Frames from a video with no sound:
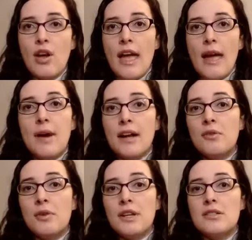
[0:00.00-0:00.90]
am I
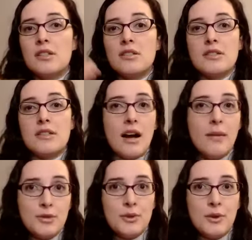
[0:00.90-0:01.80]
going to
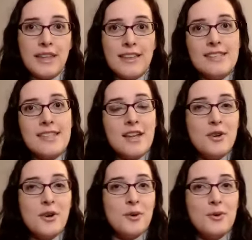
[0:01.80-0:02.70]
stop doing this
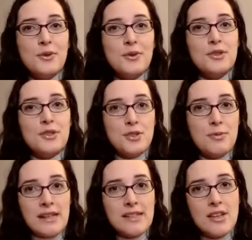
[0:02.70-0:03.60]
and go do
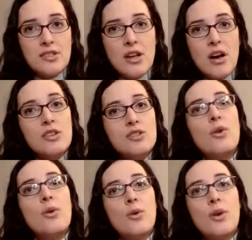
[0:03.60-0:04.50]
my sales calls?
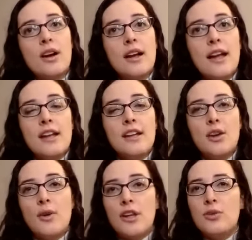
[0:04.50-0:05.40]
Or,
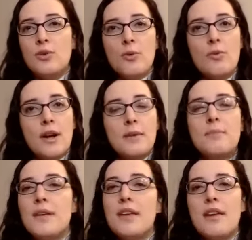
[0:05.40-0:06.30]
and you don't want to
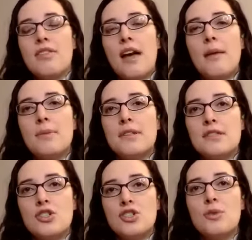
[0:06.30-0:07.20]
be in that
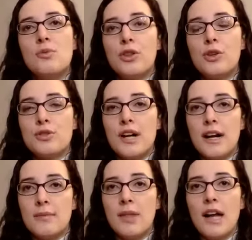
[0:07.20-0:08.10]
position with your
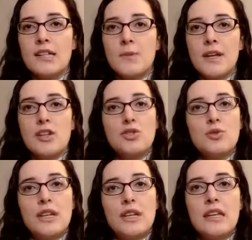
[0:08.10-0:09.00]
time blocks, because you
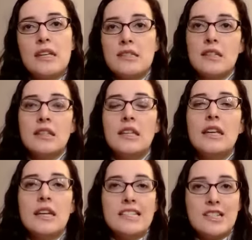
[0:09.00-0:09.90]
can easily
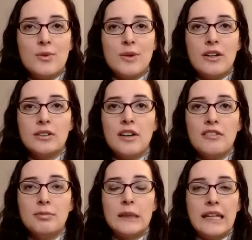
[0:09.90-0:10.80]
get derailed
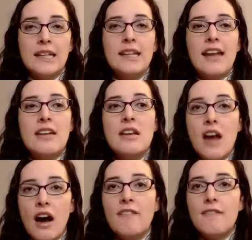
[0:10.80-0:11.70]
off plan and
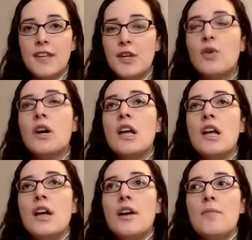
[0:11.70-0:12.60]
not feel.
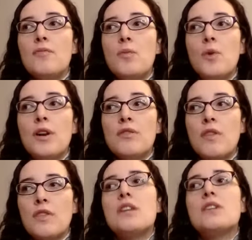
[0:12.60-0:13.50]
One of the
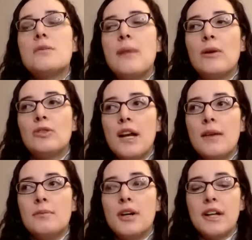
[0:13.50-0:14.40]
things about
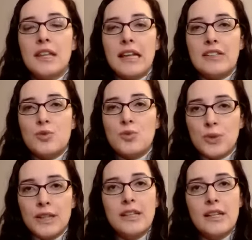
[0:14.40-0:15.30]
time blocking that's
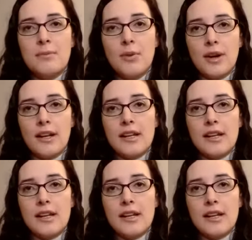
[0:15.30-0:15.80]
really important